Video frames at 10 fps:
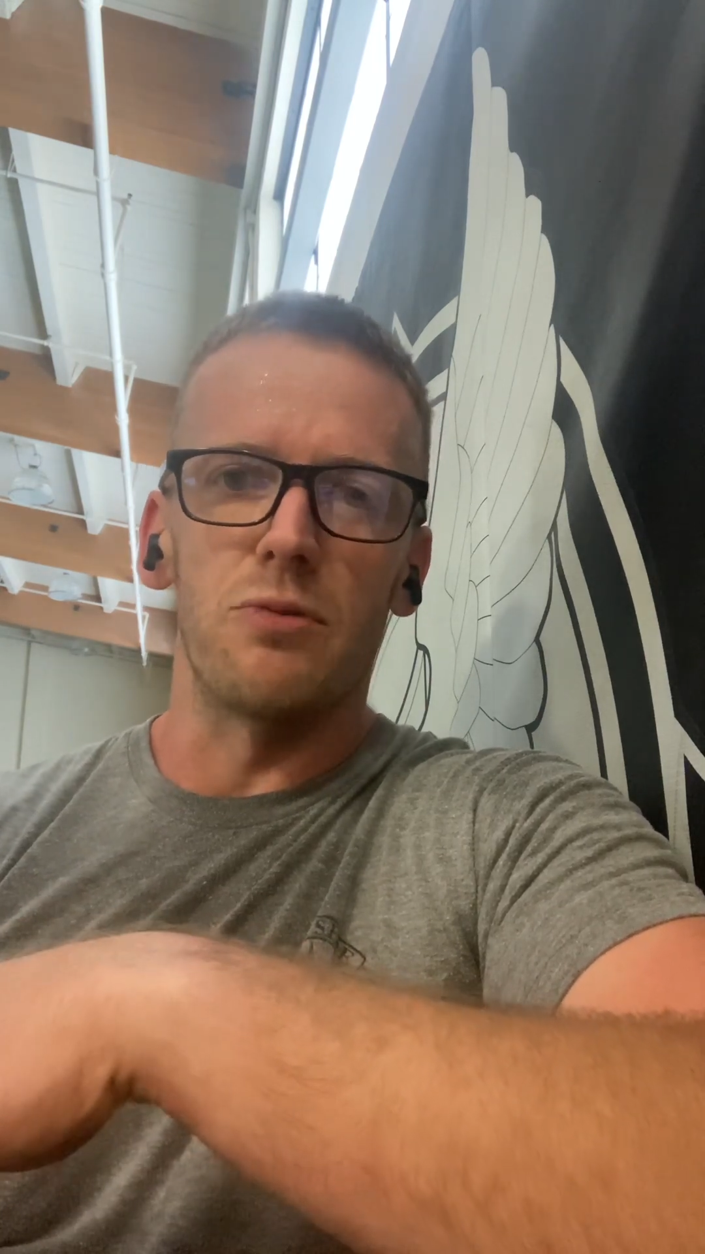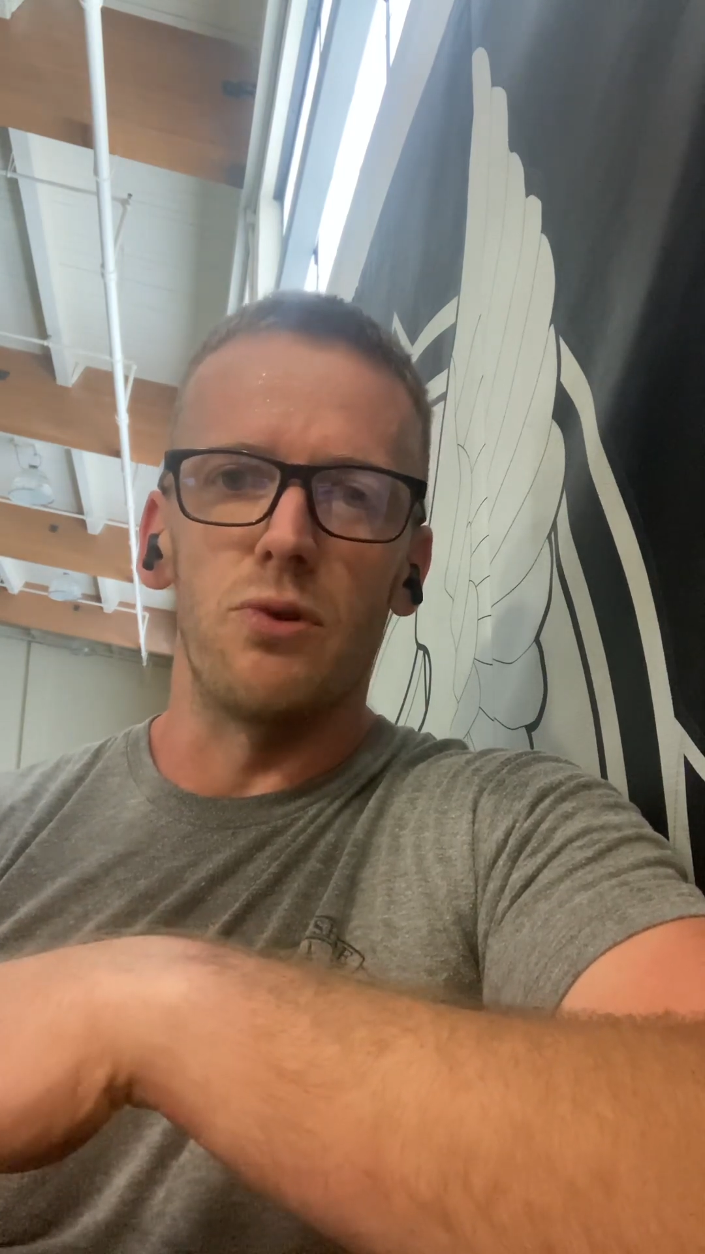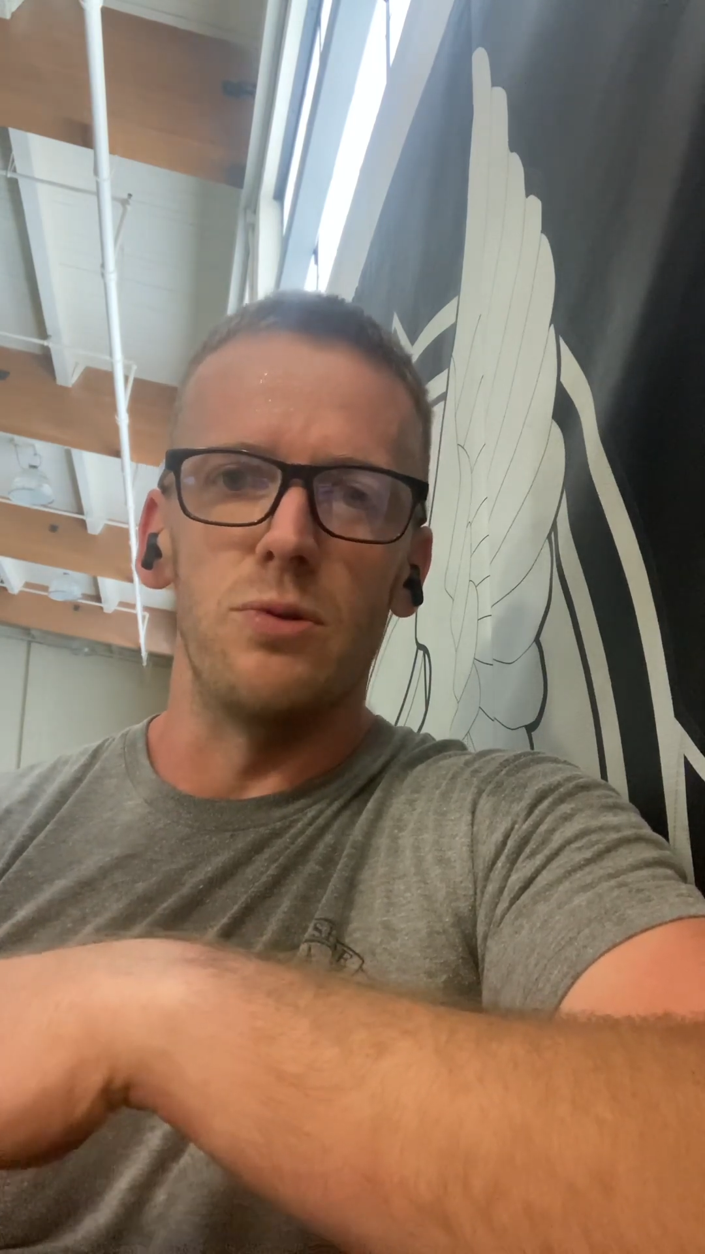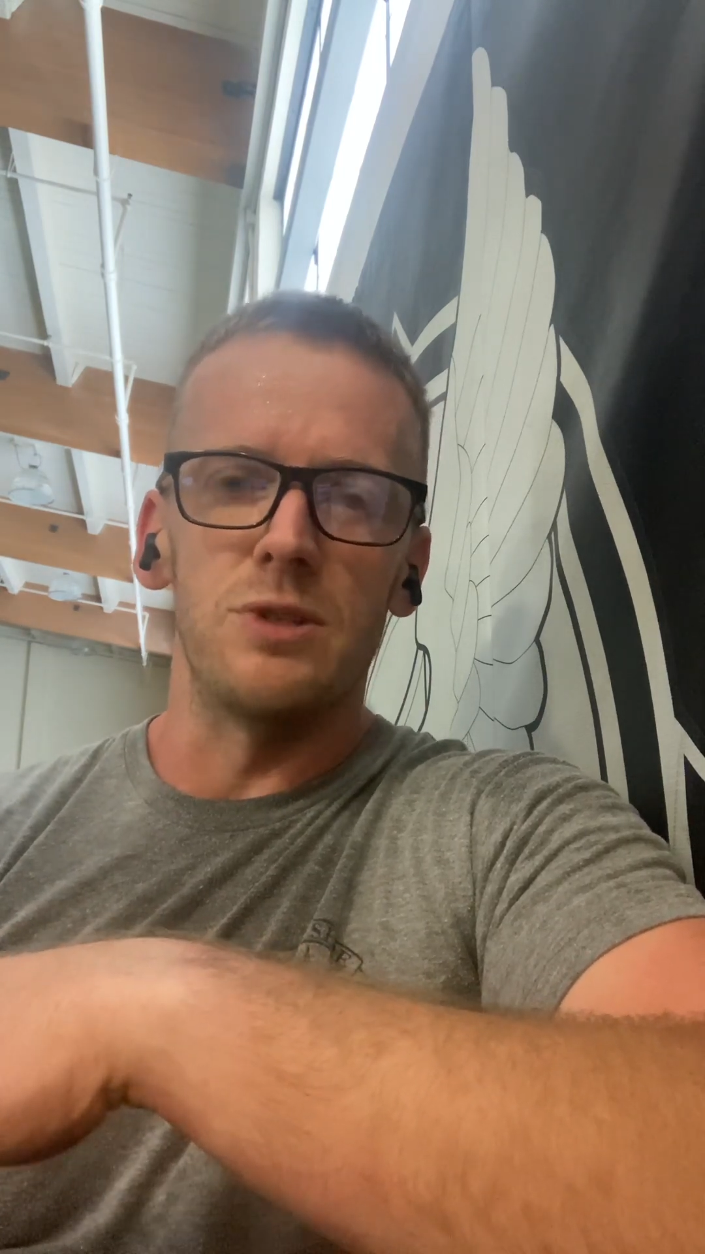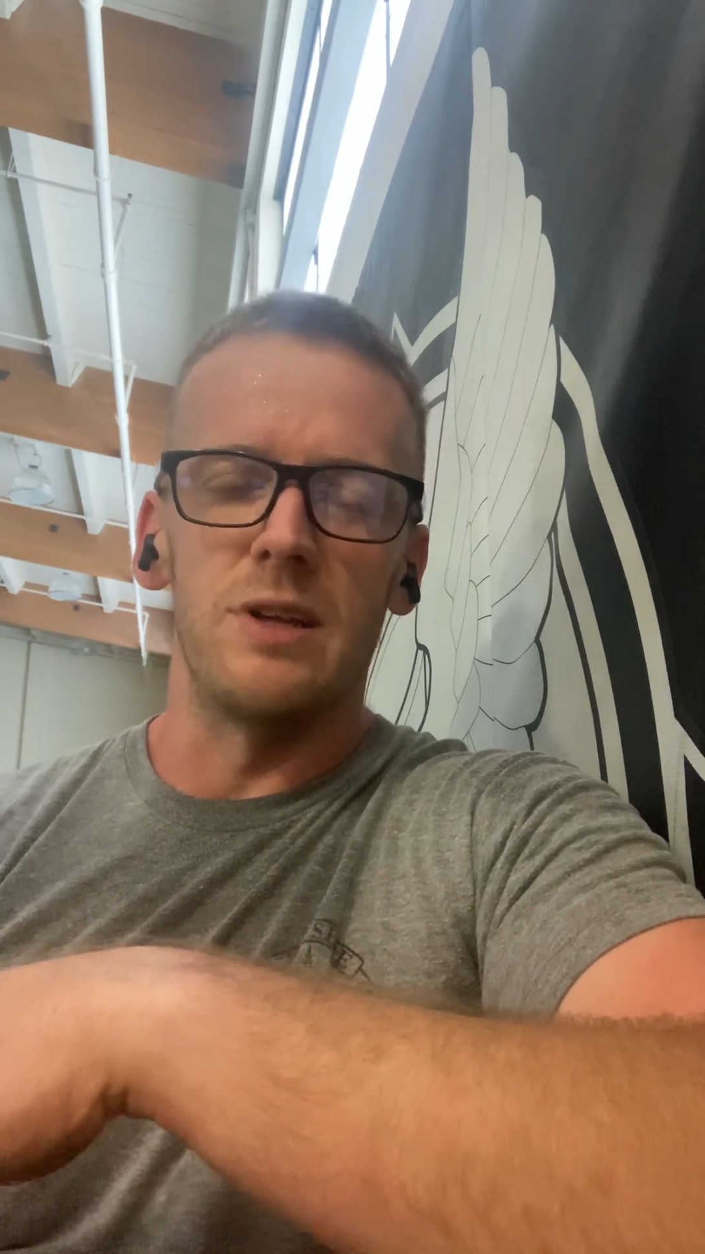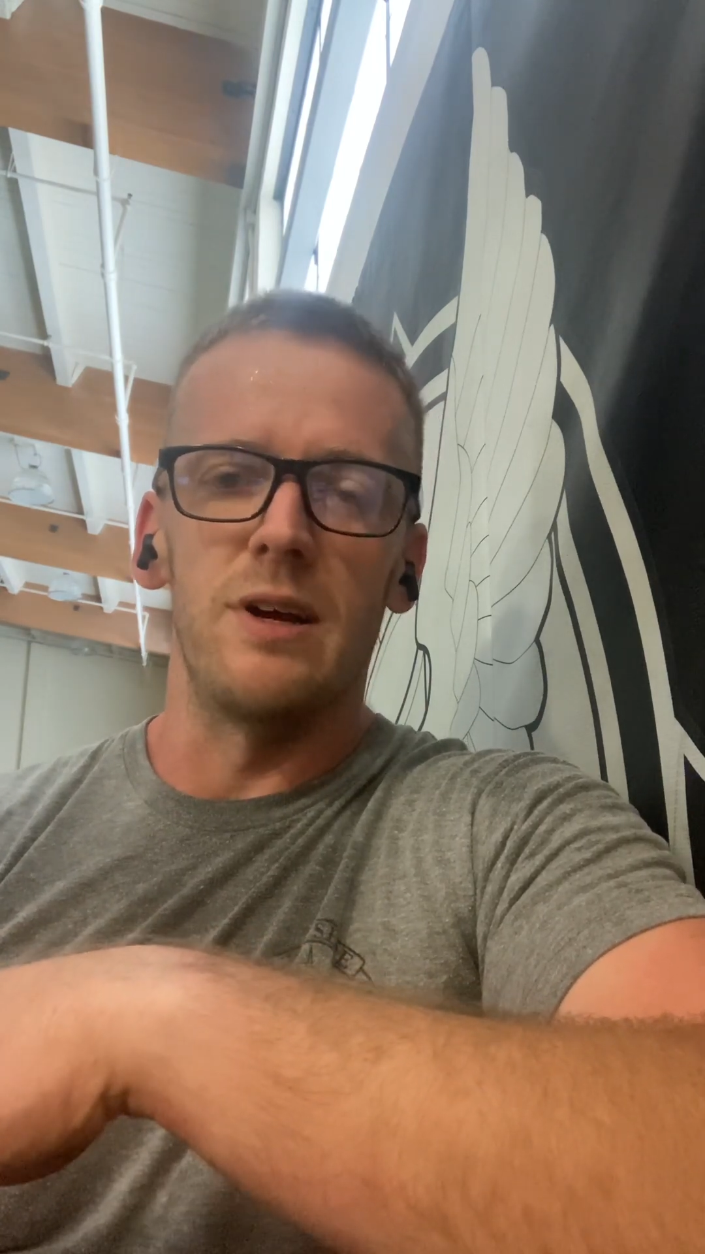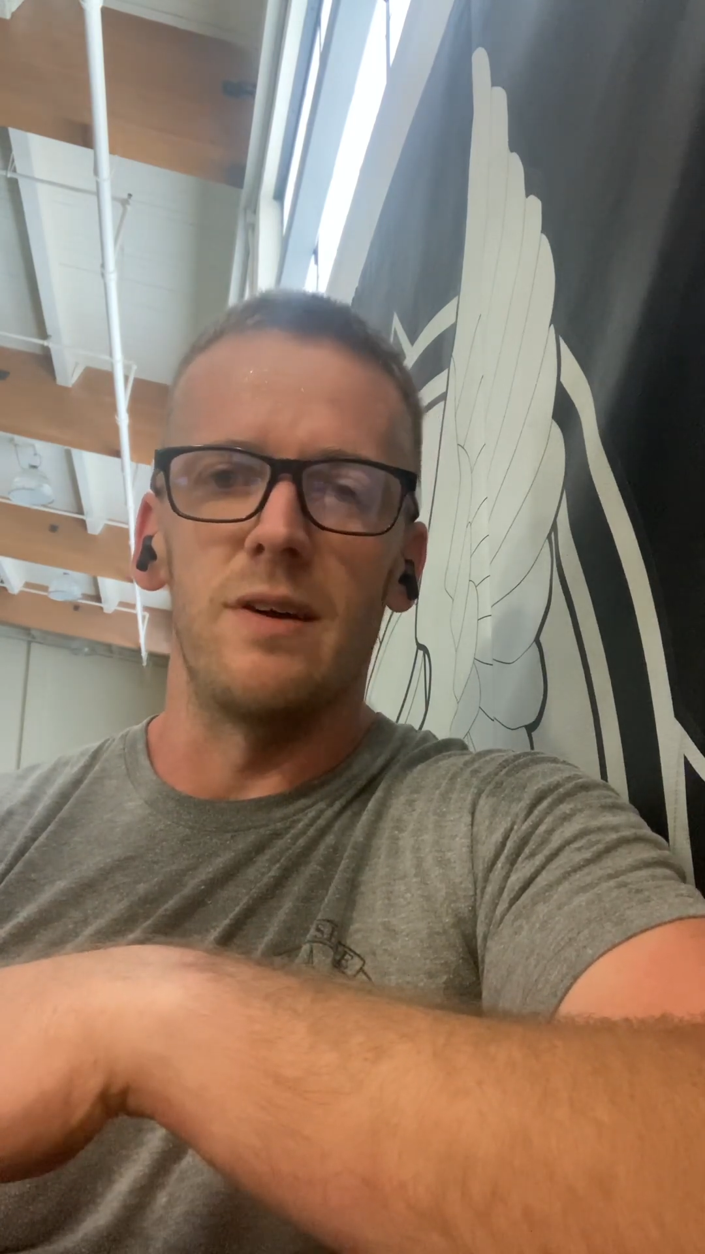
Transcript: throws in there,